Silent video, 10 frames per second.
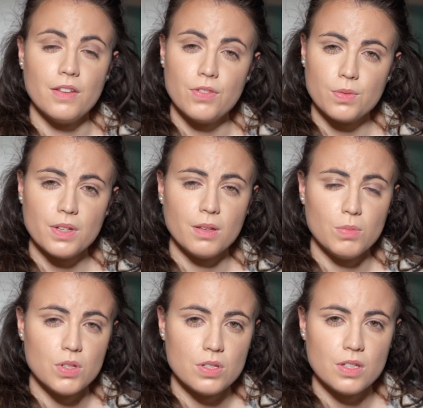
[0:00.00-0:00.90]
if you're reading
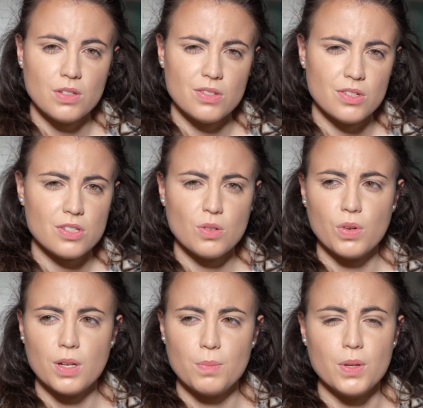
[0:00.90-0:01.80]
music, you just don't
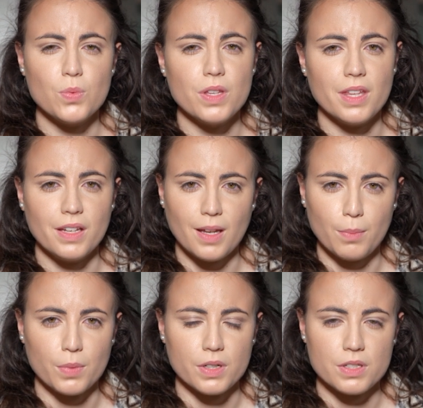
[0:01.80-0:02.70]
want to be reading
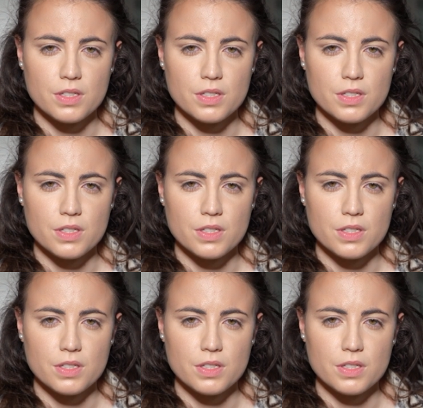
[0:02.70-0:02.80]
numbers.